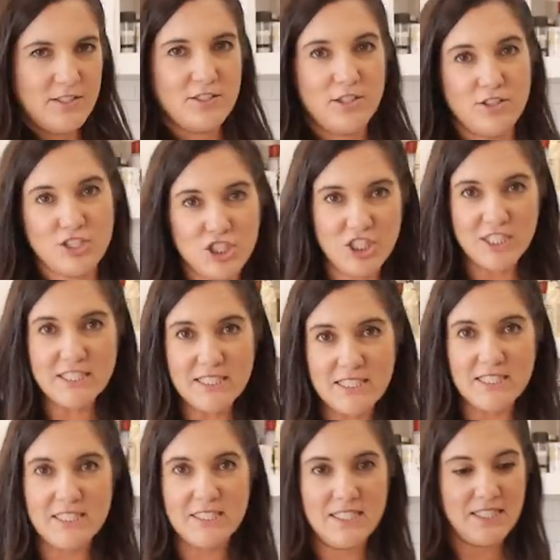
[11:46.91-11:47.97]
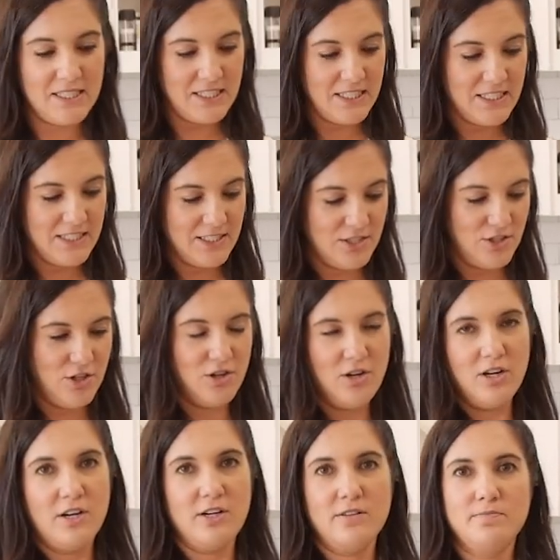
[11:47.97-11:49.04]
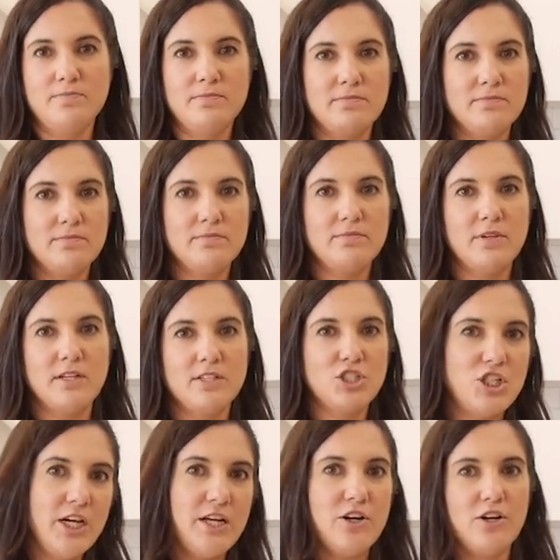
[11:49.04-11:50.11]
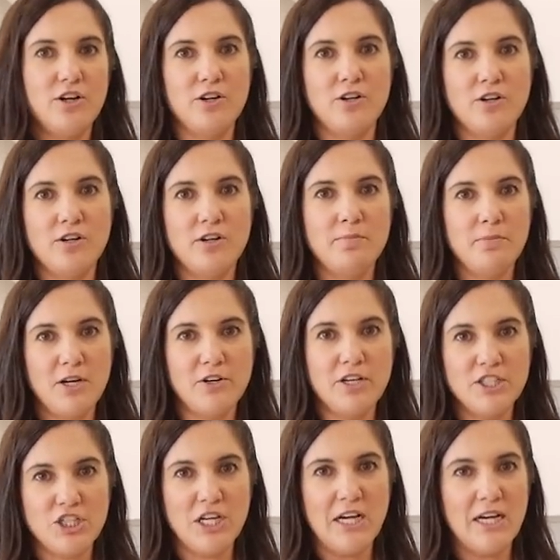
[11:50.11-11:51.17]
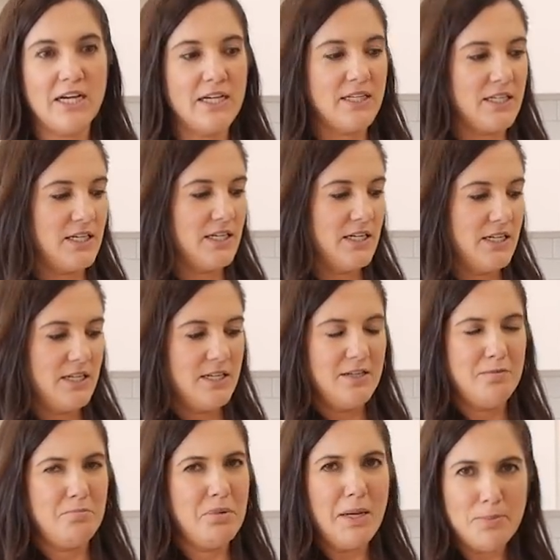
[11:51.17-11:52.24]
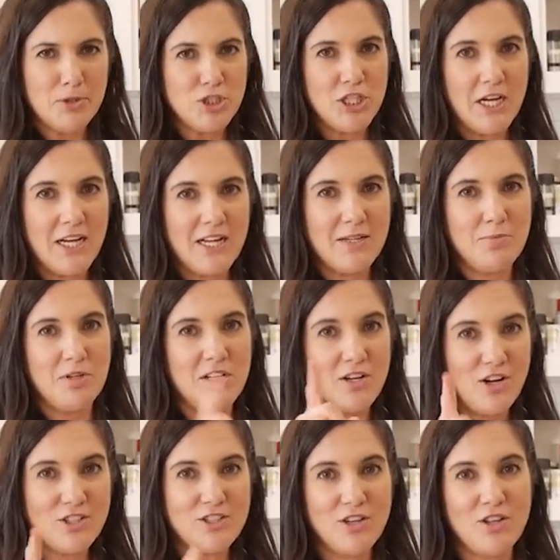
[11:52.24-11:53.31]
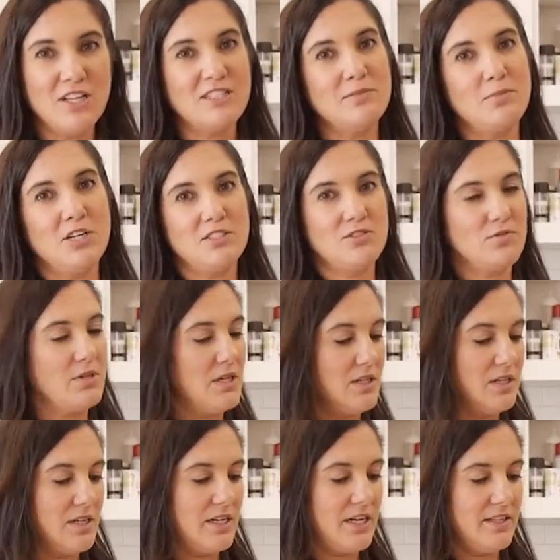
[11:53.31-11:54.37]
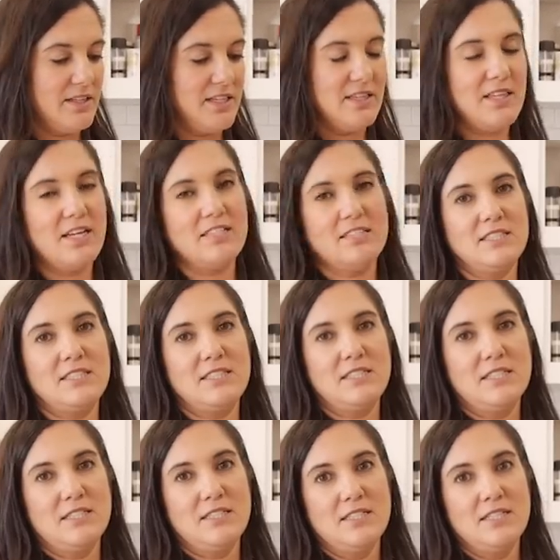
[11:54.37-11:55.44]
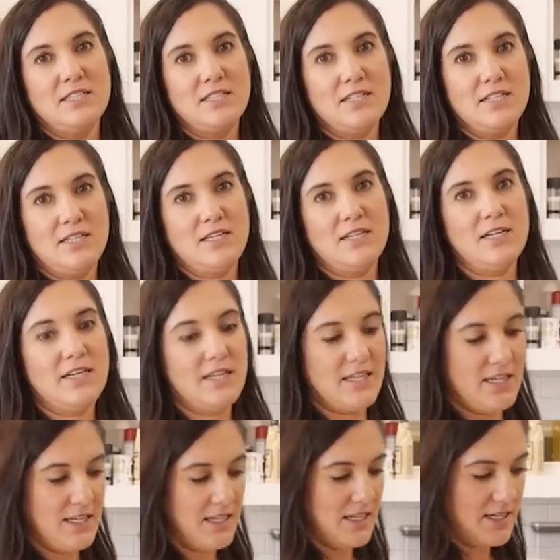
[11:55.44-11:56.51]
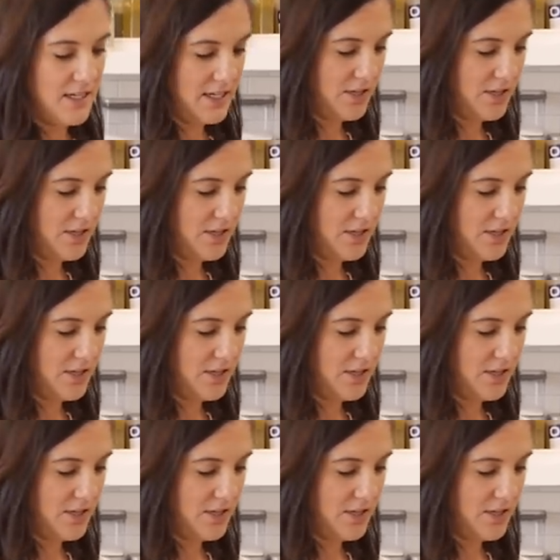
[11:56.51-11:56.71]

So the cheeses at list are cheddar, Monterey Jack, pepper jack, but it also lists mozzarella, and I think that's a key